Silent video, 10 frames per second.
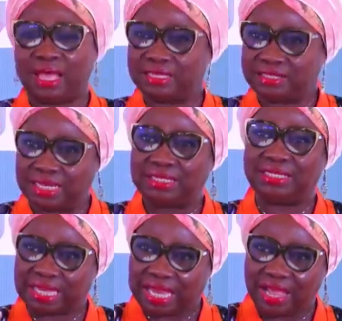and said, the
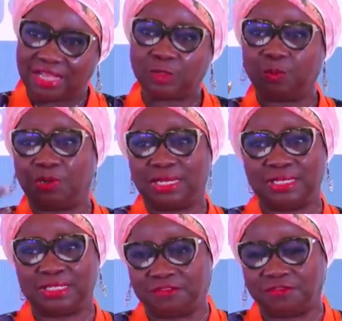diaspora
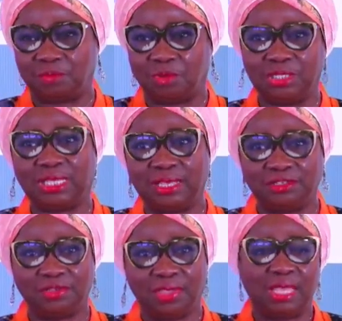deserves a mortgage.